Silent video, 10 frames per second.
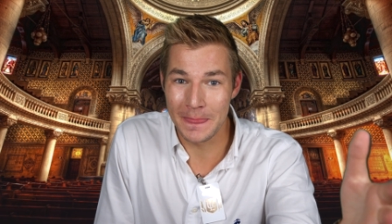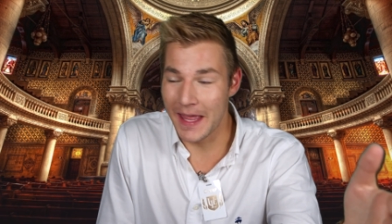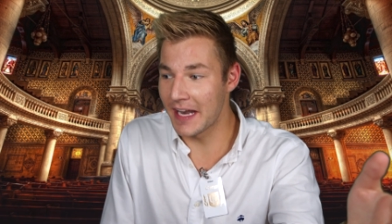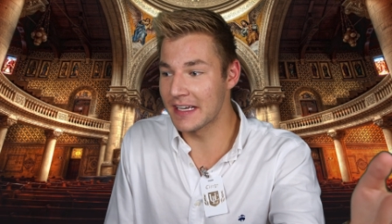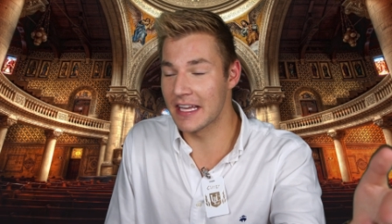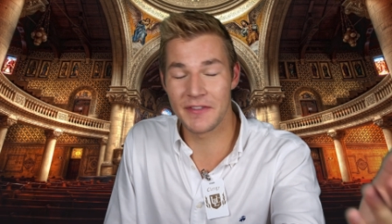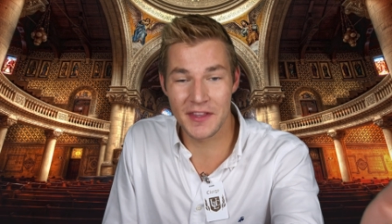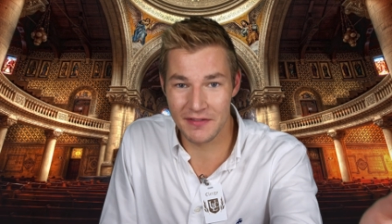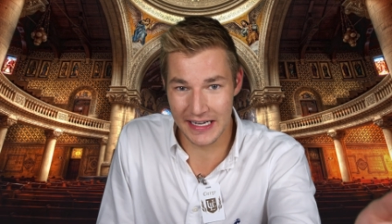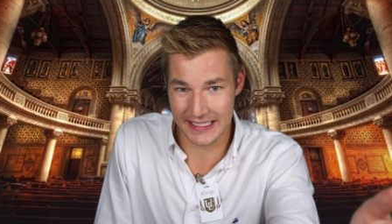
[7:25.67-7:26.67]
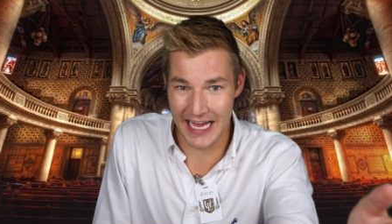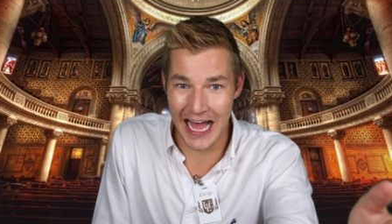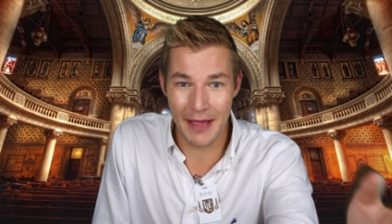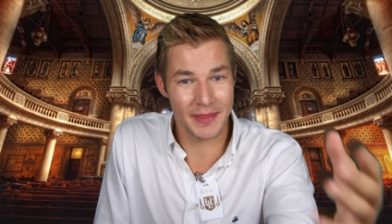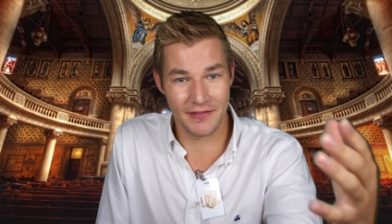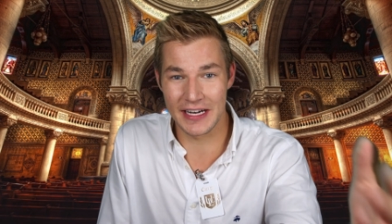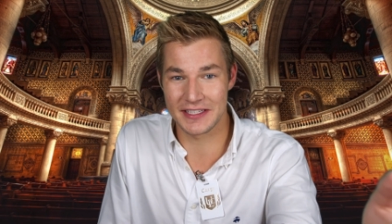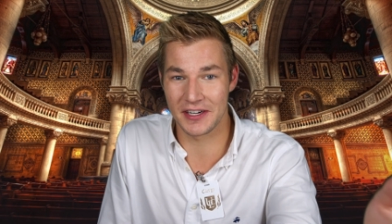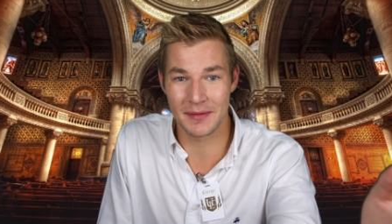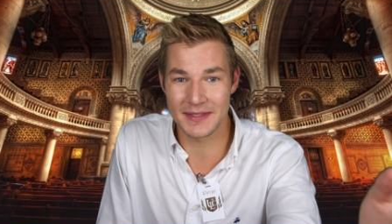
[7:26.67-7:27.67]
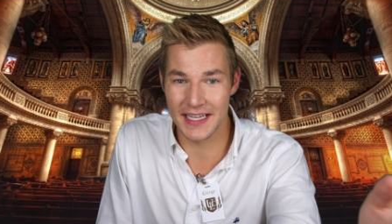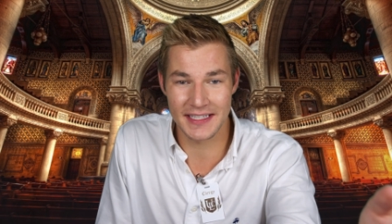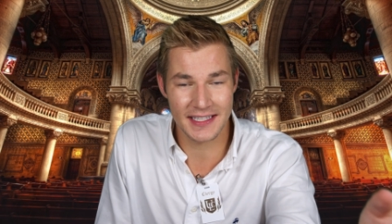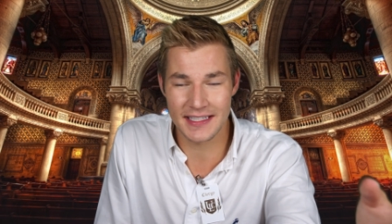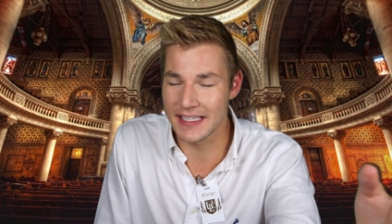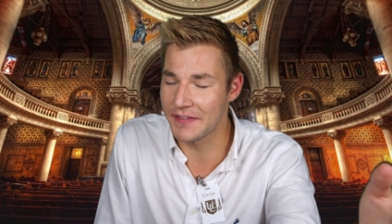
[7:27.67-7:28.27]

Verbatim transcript: and given the right time and the right circumstances,